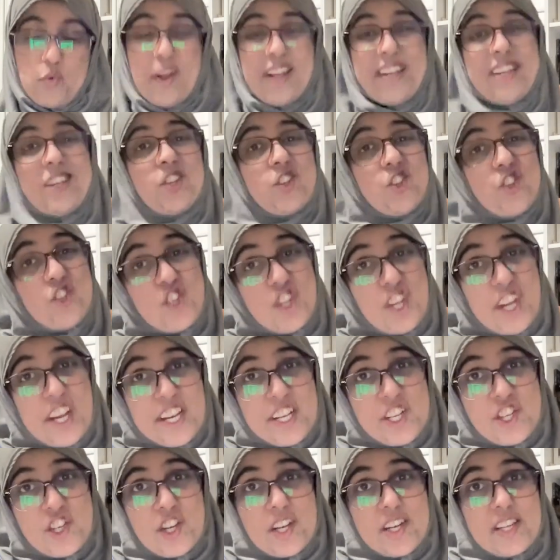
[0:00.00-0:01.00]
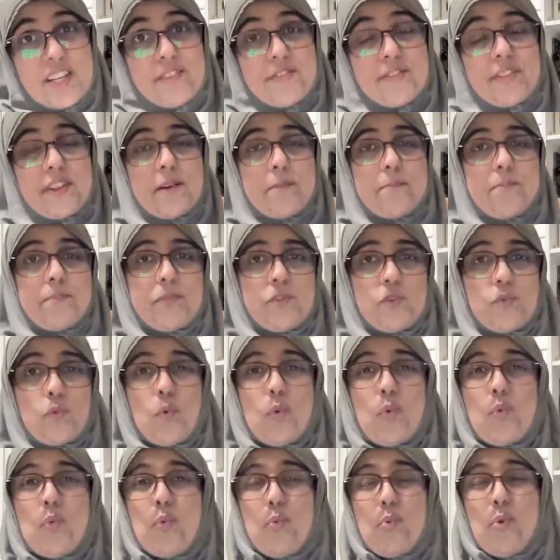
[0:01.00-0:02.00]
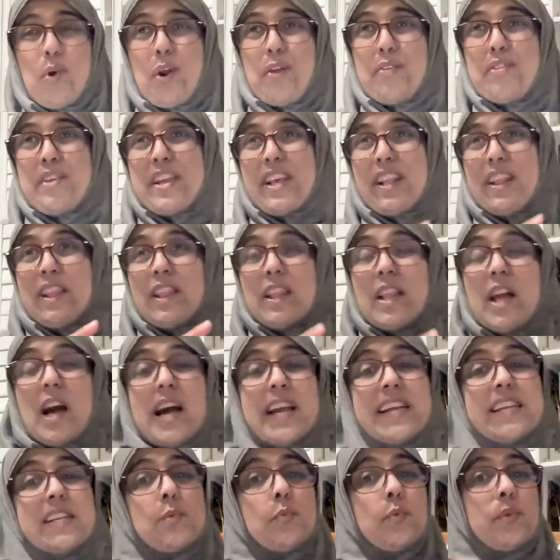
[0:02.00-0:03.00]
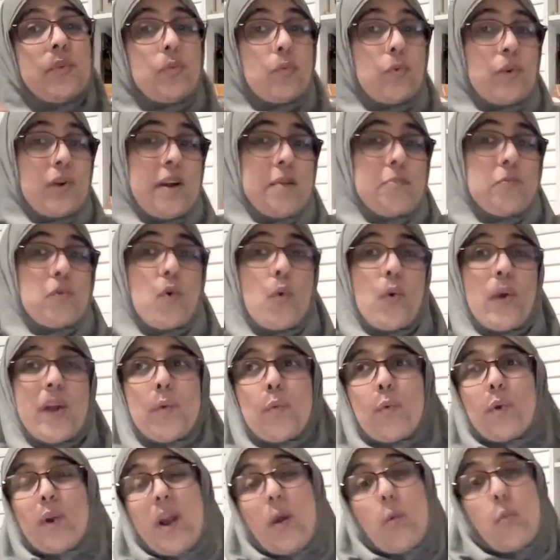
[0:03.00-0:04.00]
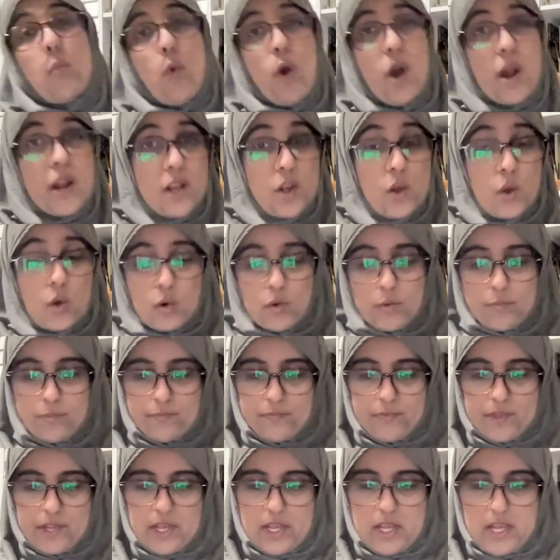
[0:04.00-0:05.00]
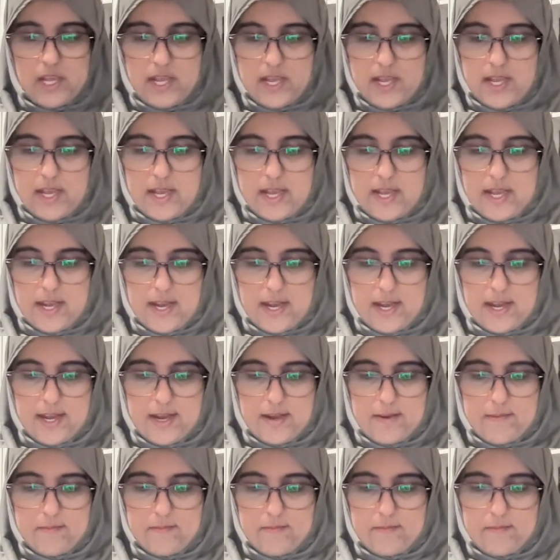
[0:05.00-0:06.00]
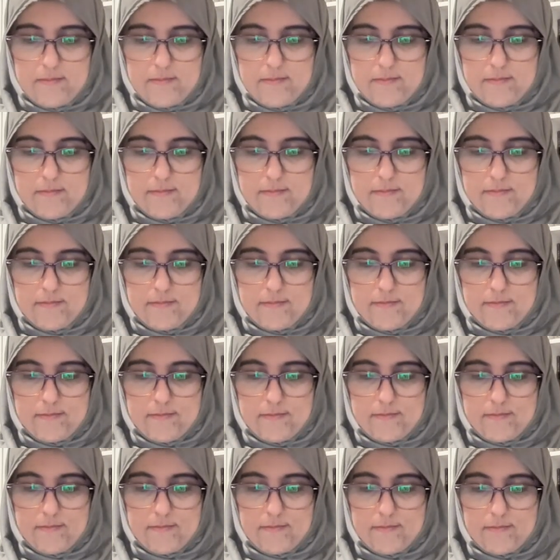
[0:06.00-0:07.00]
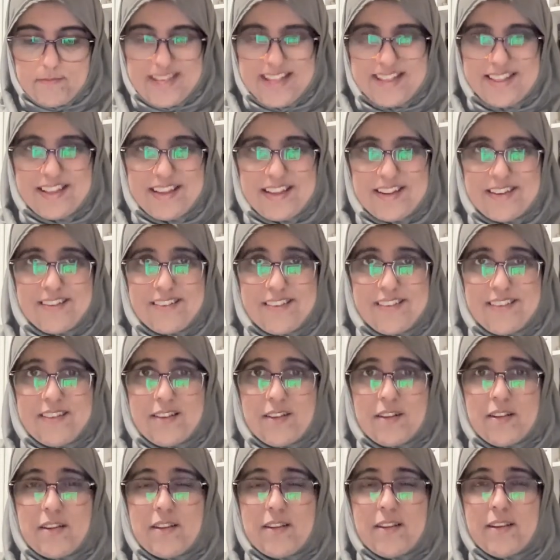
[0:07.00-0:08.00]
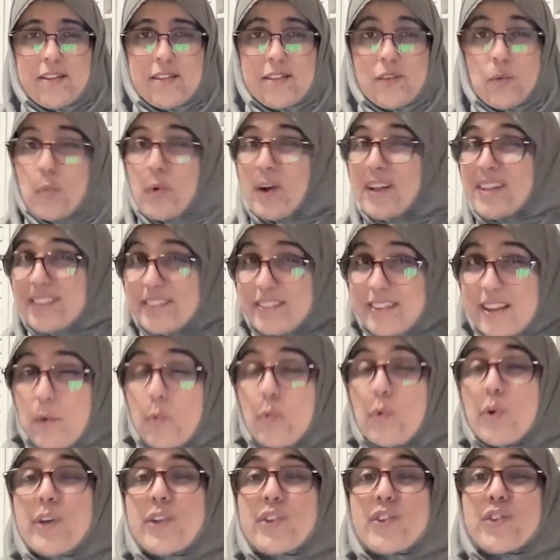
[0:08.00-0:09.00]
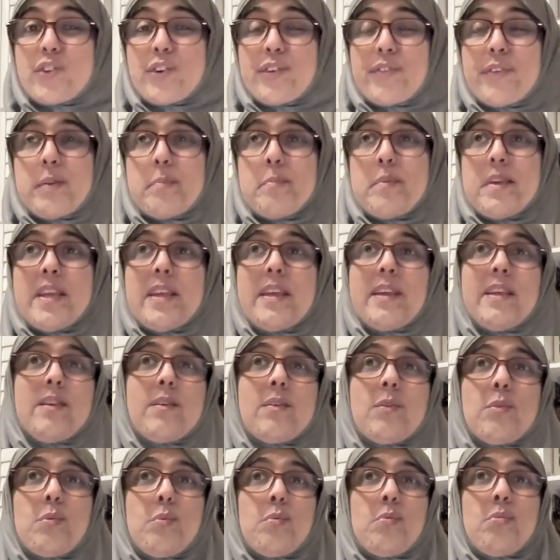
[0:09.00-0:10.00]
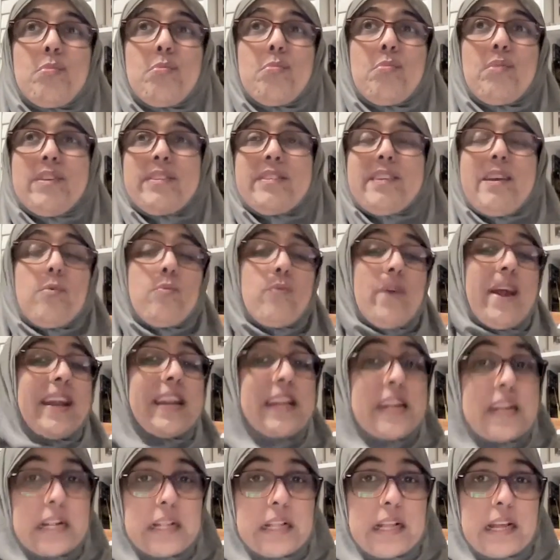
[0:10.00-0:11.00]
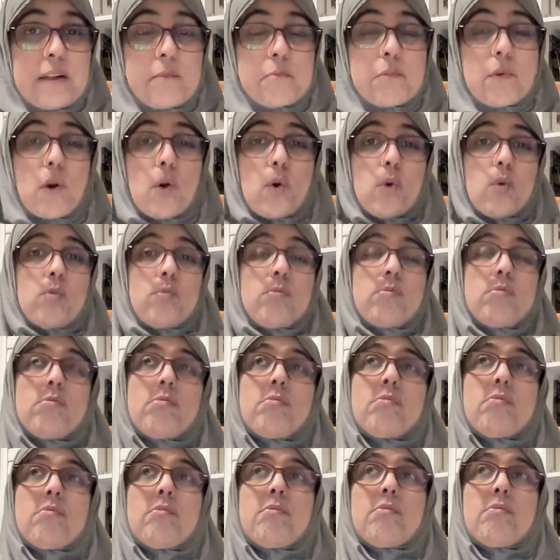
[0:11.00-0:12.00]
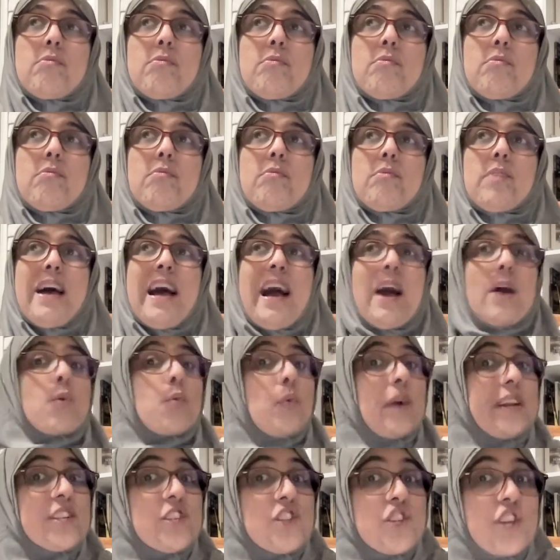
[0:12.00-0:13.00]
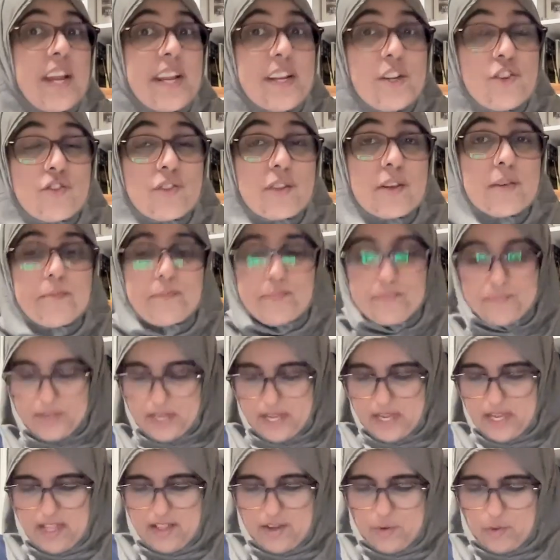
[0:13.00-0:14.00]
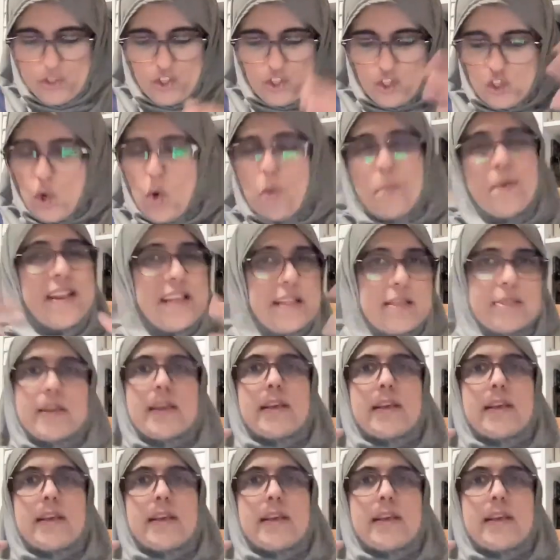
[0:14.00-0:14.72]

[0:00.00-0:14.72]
I need to change any of them? Are they aligned with where I'm going, where I want to go? And then the ones that weren't serving me, was I ready to let them go? How do I change them? There were so many